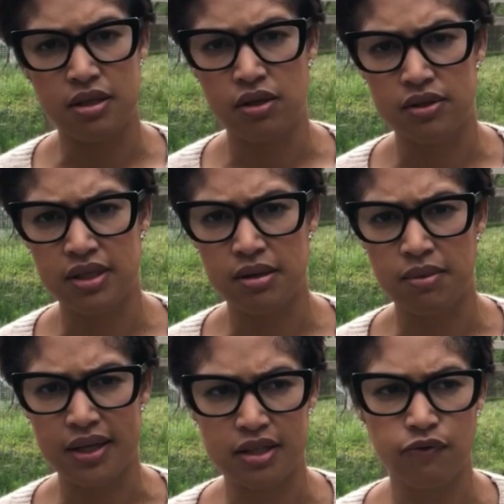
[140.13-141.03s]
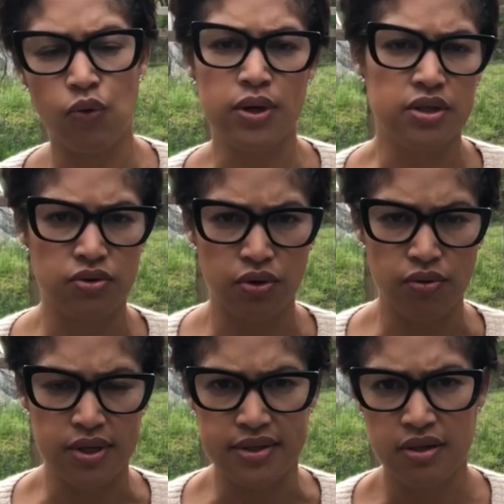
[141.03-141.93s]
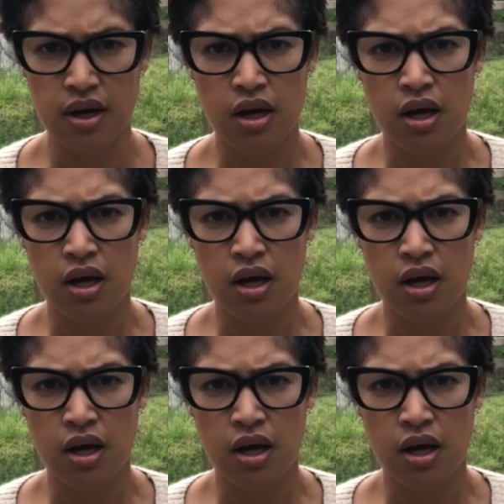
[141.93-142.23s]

you know, seem like it's 42 degrees